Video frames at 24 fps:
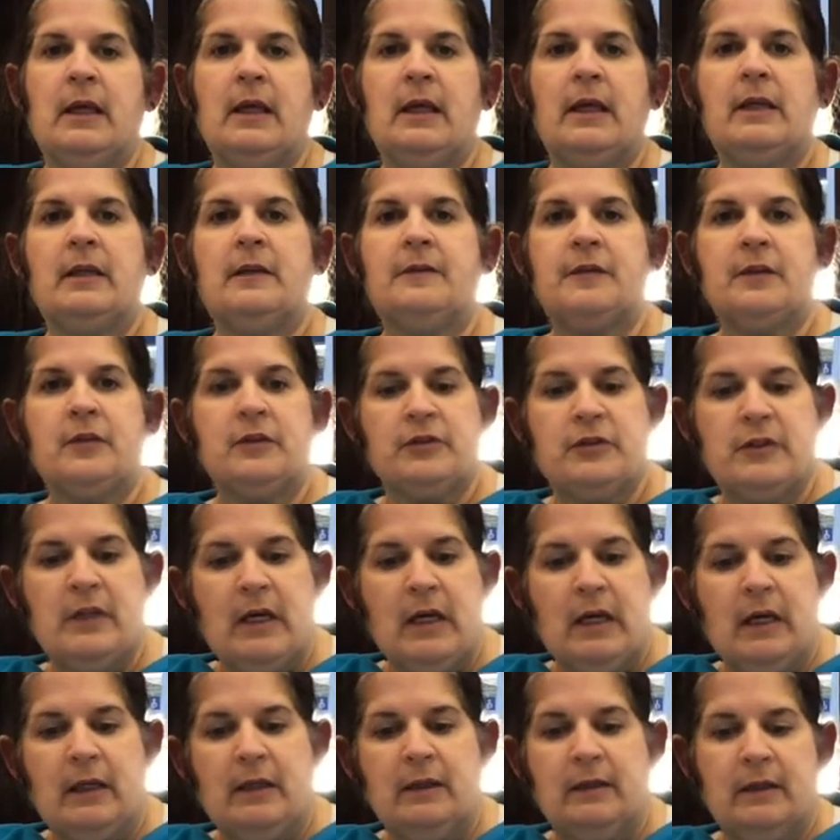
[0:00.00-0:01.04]
And if there's
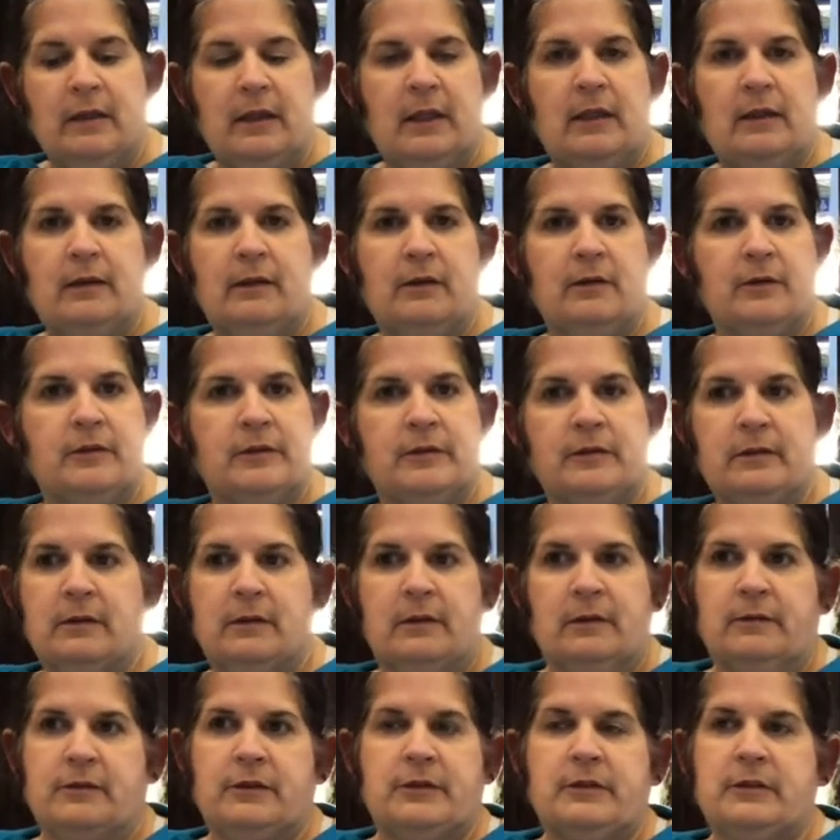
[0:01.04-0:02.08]
not, then there's,
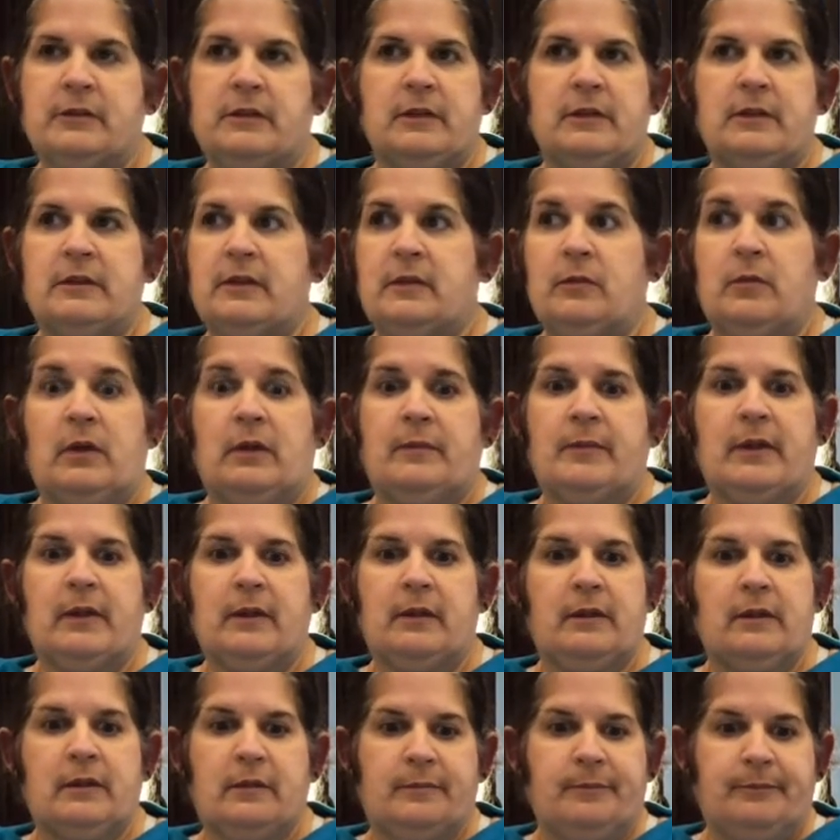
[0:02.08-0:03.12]
they're just going to say, well, I'm not
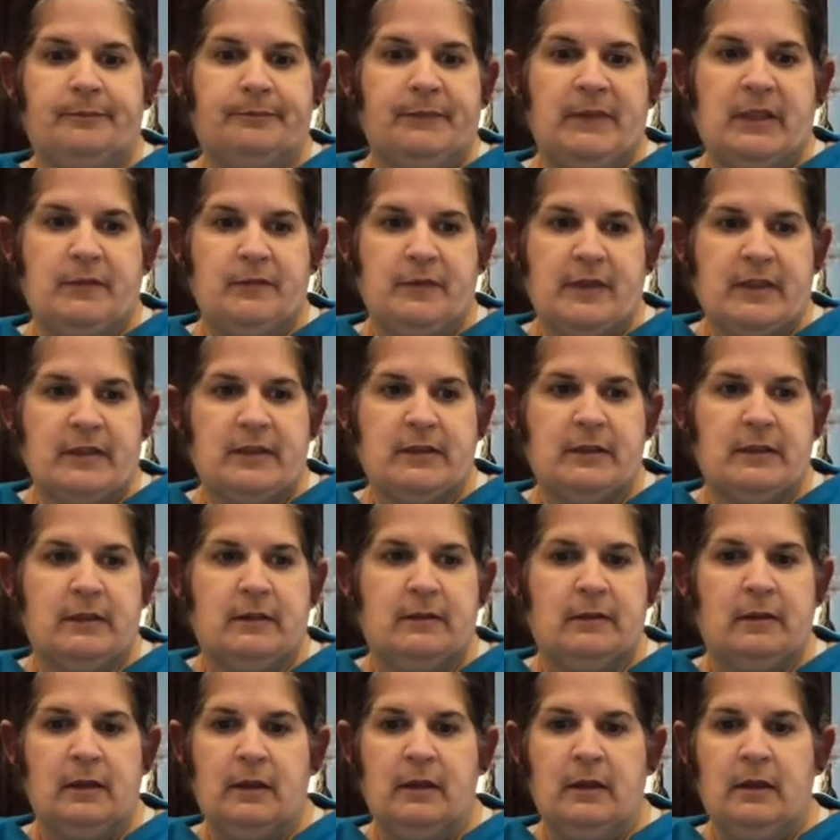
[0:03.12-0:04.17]
going to invest
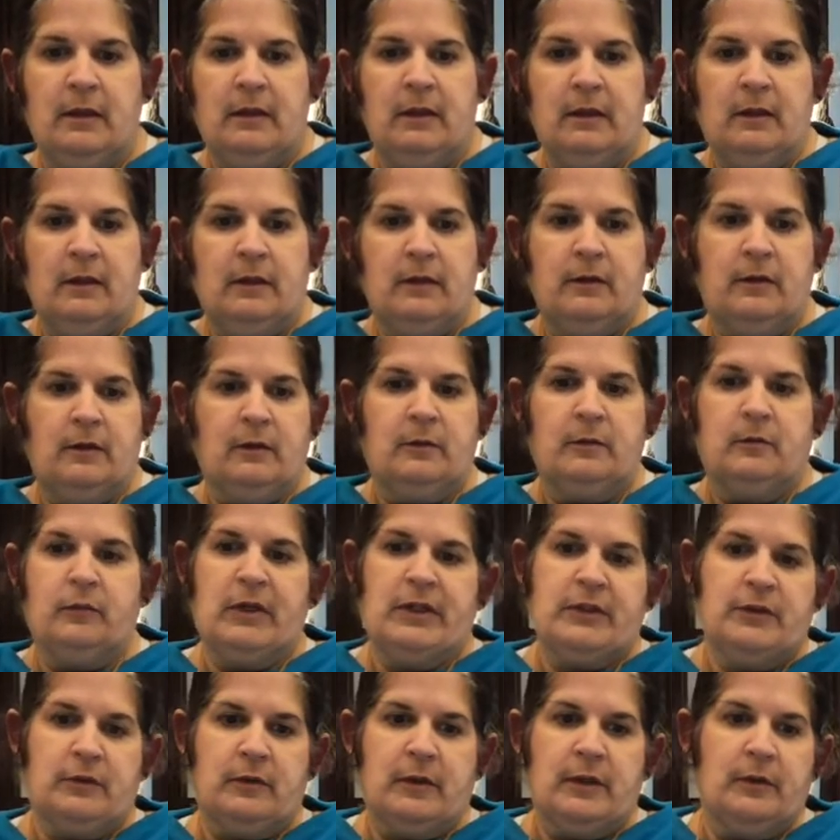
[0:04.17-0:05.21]
in, you know,
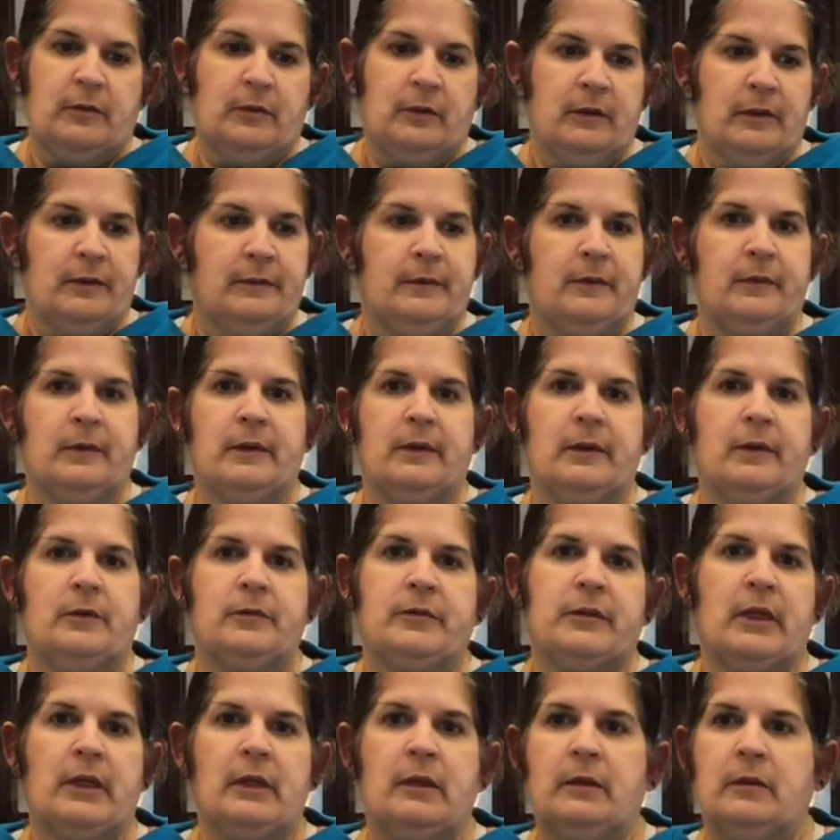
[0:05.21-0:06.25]
restaurant or a, or a
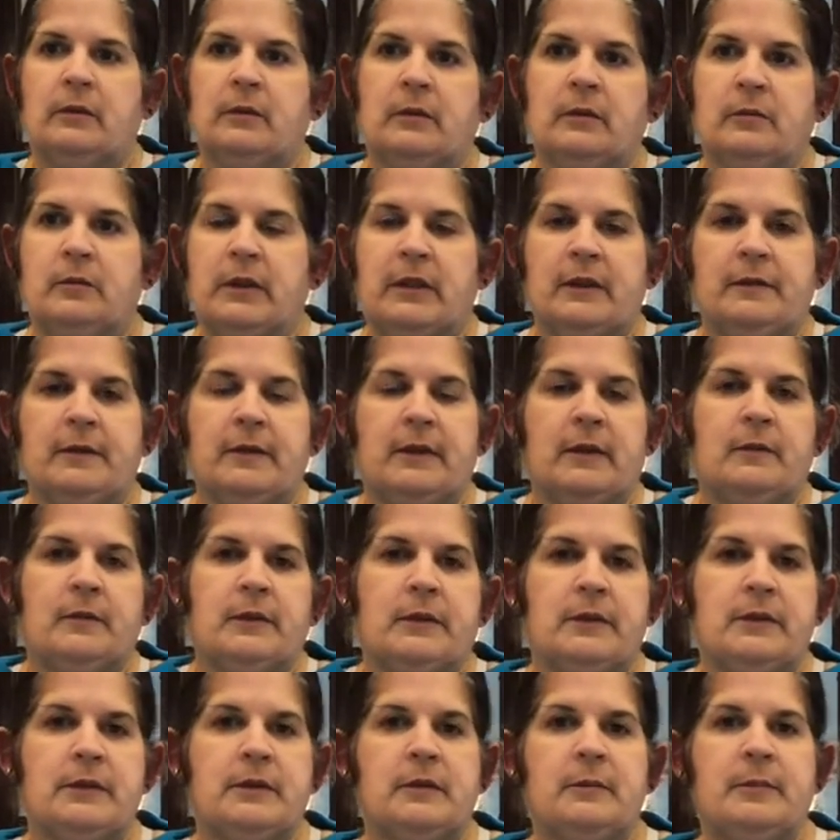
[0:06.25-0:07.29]
hotel or whatever they want
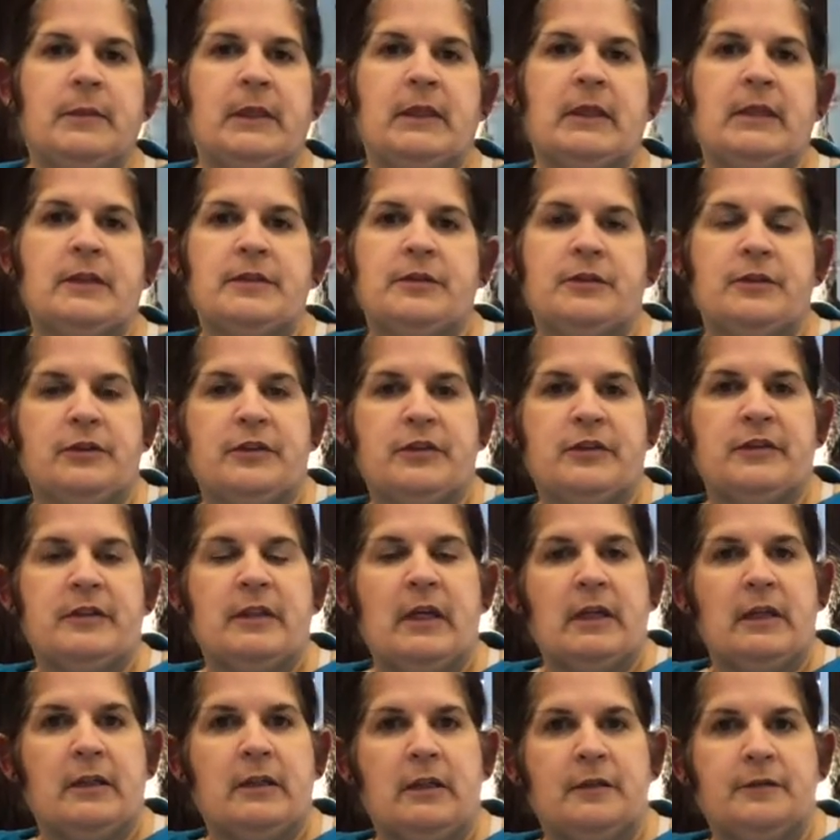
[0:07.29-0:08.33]
to do because there's just
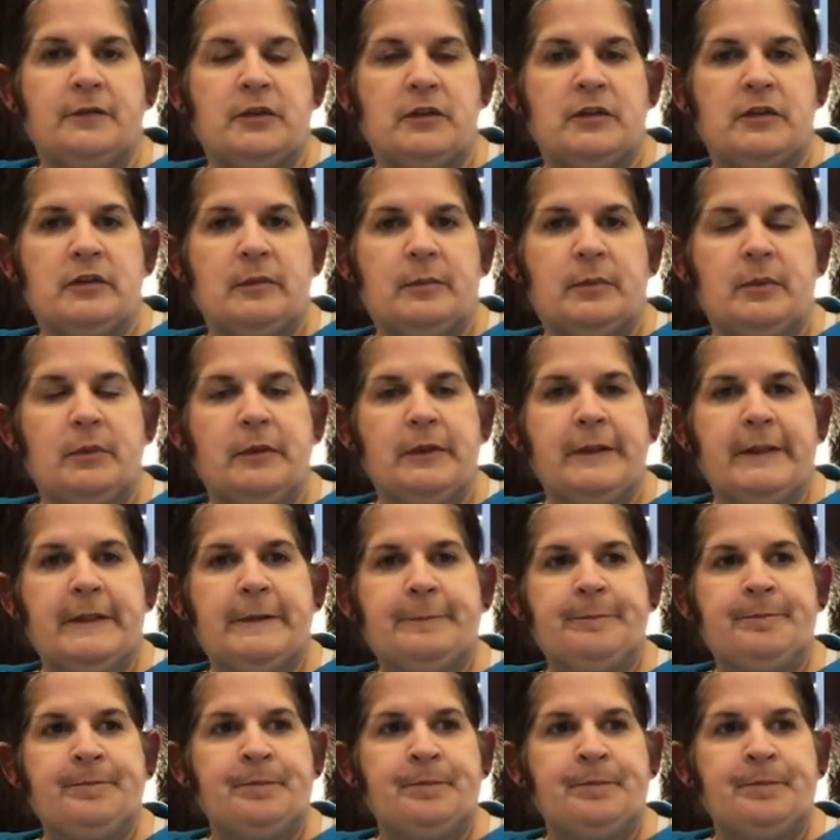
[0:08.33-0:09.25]
not enough to support it.